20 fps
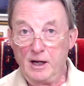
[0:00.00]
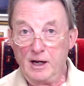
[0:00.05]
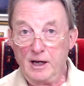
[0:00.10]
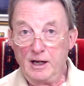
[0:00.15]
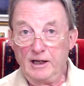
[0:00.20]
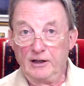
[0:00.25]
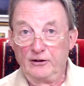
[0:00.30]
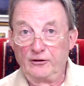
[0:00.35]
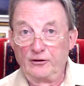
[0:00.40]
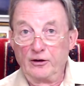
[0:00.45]

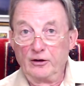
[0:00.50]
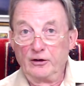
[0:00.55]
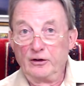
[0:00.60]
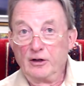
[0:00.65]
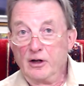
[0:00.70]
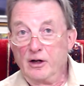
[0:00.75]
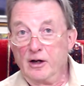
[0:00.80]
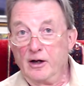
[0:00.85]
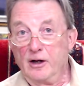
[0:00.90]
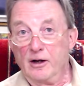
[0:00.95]
is that
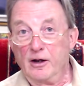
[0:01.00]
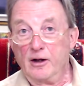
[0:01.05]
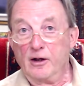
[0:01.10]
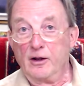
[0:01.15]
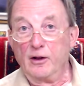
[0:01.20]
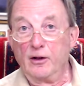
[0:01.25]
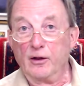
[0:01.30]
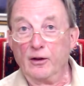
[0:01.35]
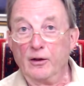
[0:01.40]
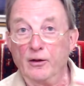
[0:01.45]

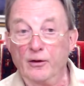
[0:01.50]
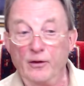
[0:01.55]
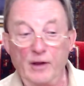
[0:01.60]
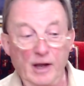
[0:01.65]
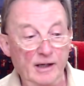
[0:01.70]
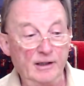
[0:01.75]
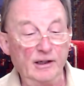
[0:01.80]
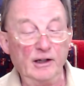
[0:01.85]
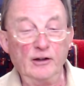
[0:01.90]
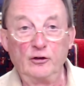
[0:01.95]
that
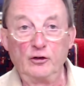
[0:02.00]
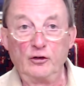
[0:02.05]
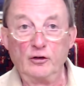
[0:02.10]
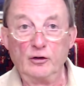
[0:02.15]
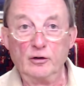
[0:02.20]
is